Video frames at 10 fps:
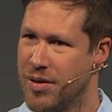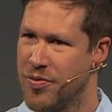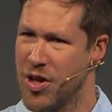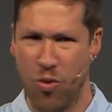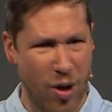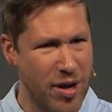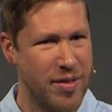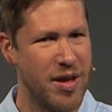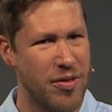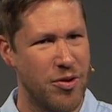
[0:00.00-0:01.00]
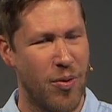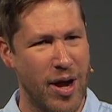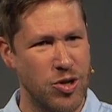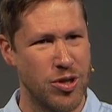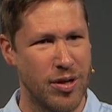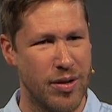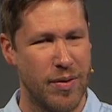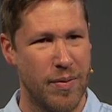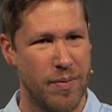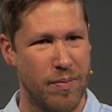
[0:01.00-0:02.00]
They'd run in the other direction.
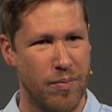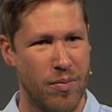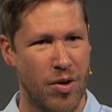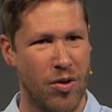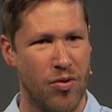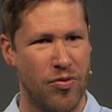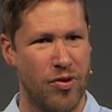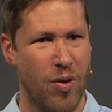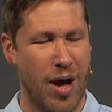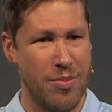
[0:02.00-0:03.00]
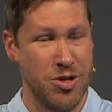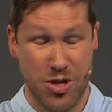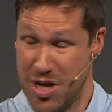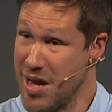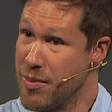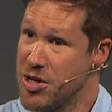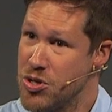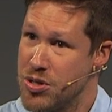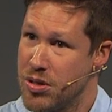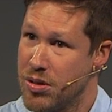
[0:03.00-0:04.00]
So I'm just
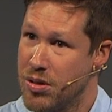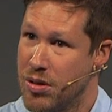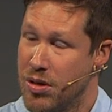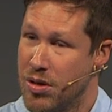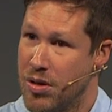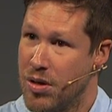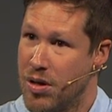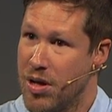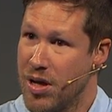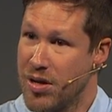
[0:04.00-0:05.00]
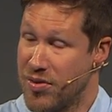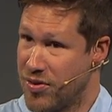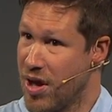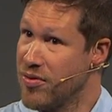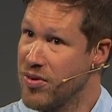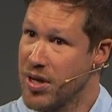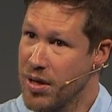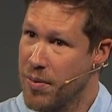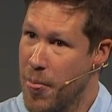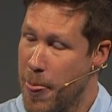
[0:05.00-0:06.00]
damaged and disgusting.
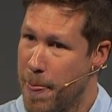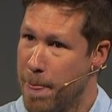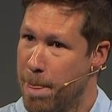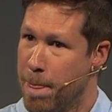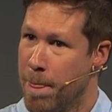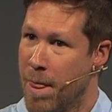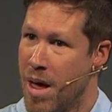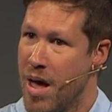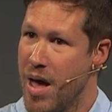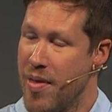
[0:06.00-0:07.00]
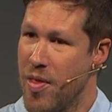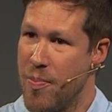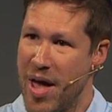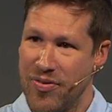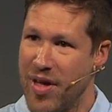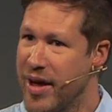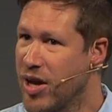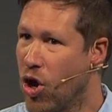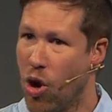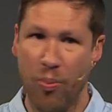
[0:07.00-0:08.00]
And the best I can
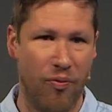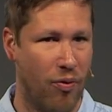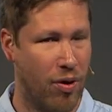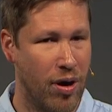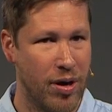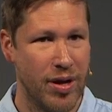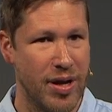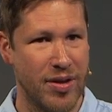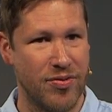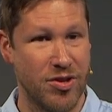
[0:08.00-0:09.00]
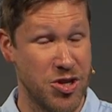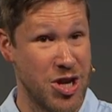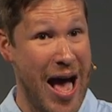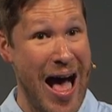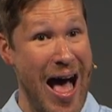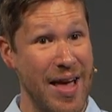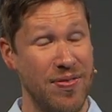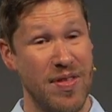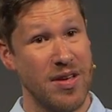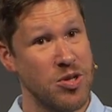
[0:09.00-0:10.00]
hope for is to just
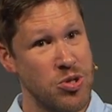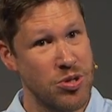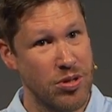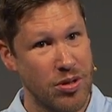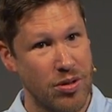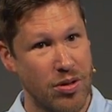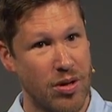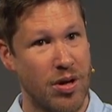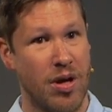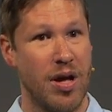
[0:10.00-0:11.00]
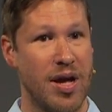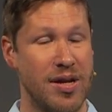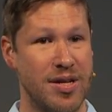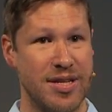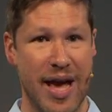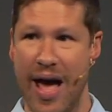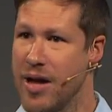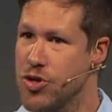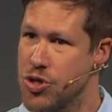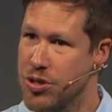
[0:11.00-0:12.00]
hide this and
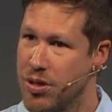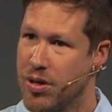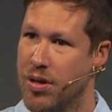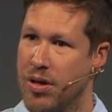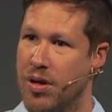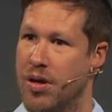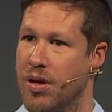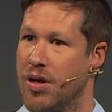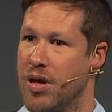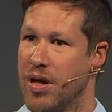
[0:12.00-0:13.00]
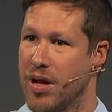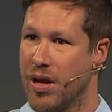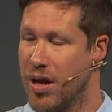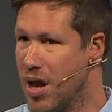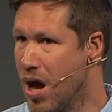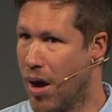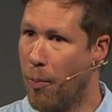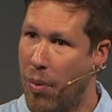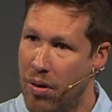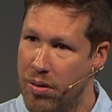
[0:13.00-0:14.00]
detach and numb